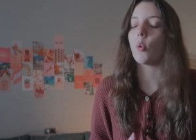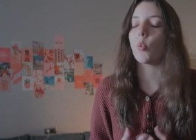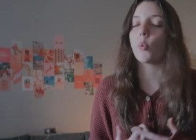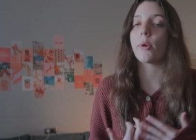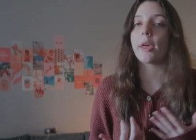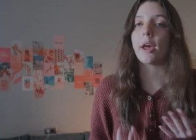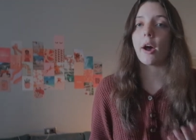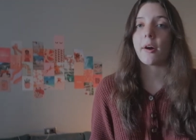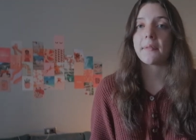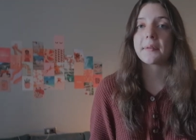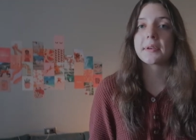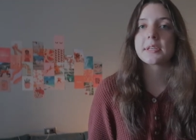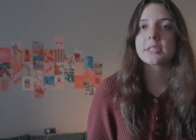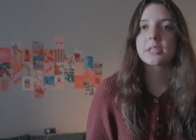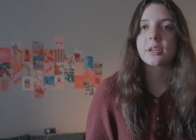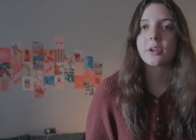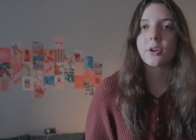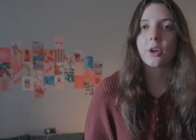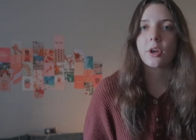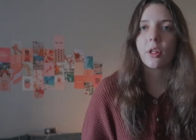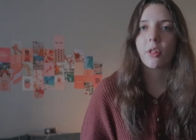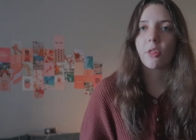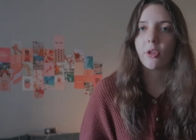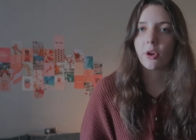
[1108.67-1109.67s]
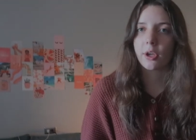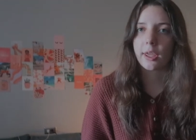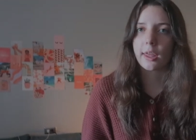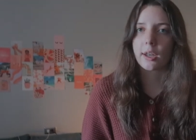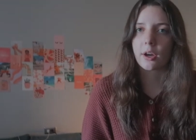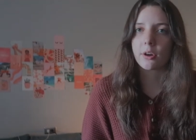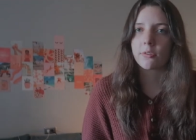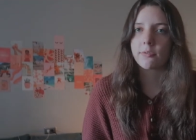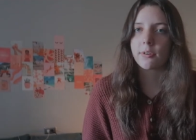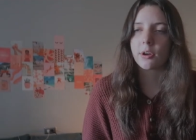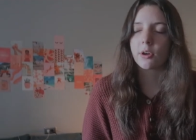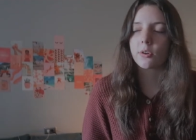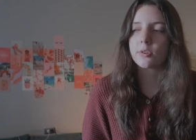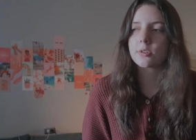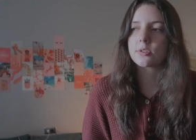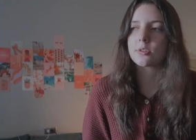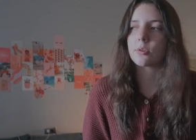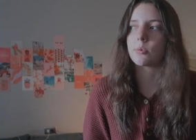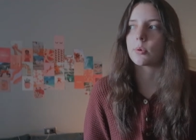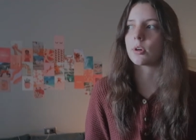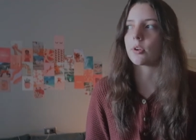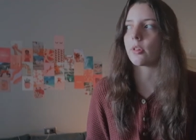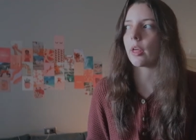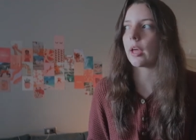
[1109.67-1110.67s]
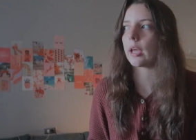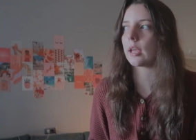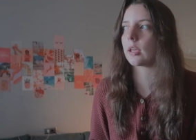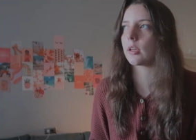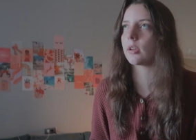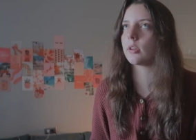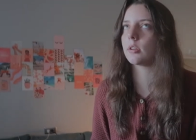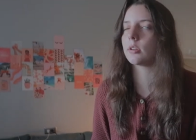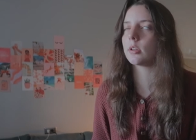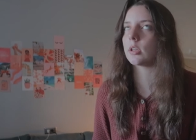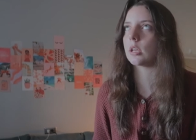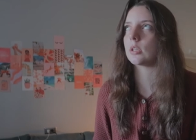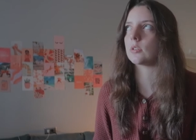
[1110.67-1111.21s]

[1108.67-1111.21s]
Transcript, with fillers: we obviously couldn't look at our phone so we were like